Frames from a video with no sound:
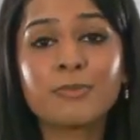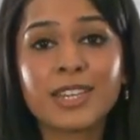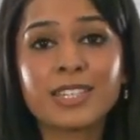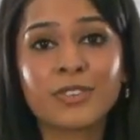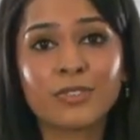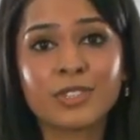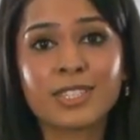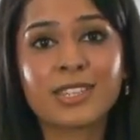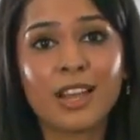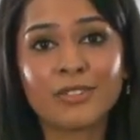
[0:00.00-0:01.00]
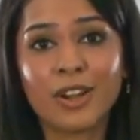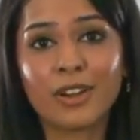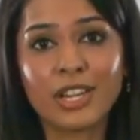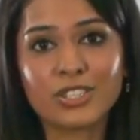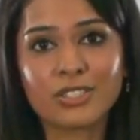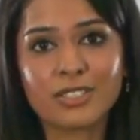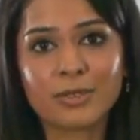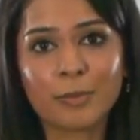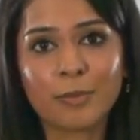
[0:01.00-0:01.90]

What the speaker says: many different design variations.